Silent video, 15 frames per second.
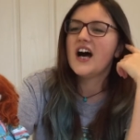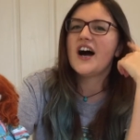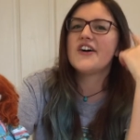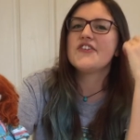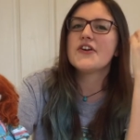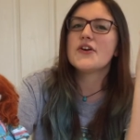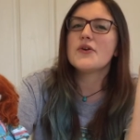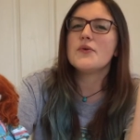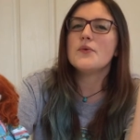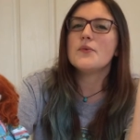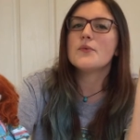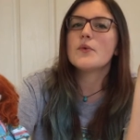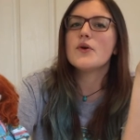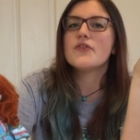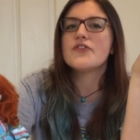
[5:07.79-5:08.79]
I don't know
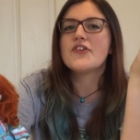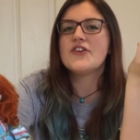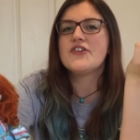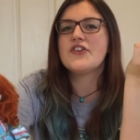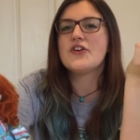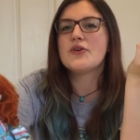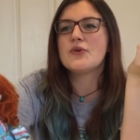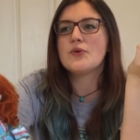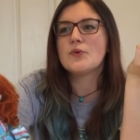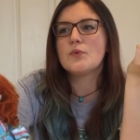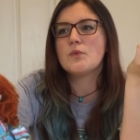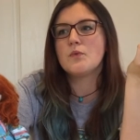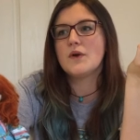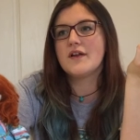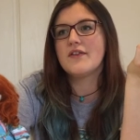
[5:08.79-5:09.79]
what to do
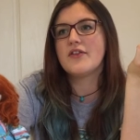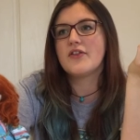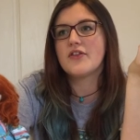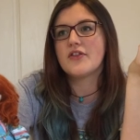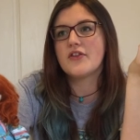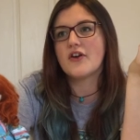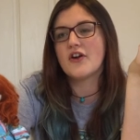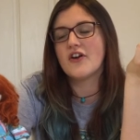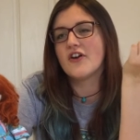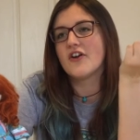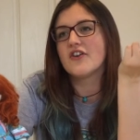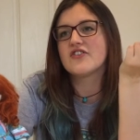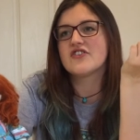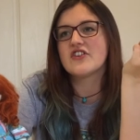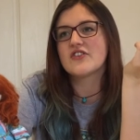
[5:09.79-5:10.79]
with
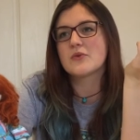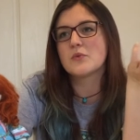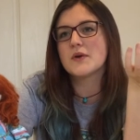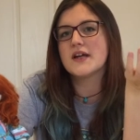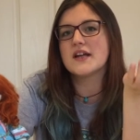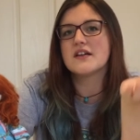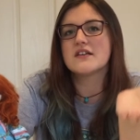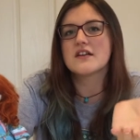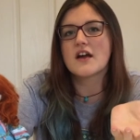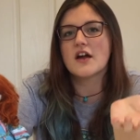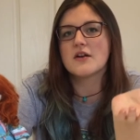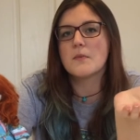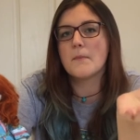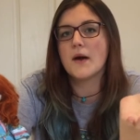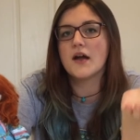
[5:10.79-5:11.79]
her. She's a weird
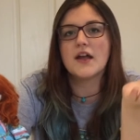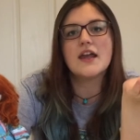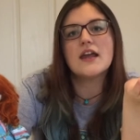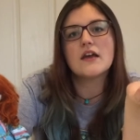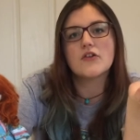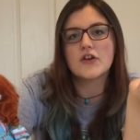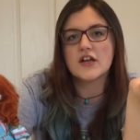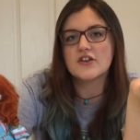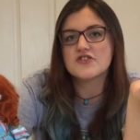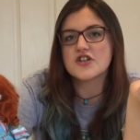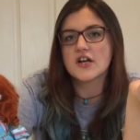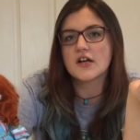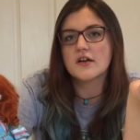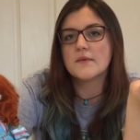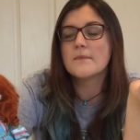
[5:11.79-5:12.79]
kind of monkey
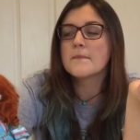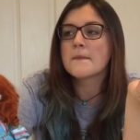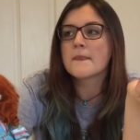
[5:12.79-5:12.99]
creature.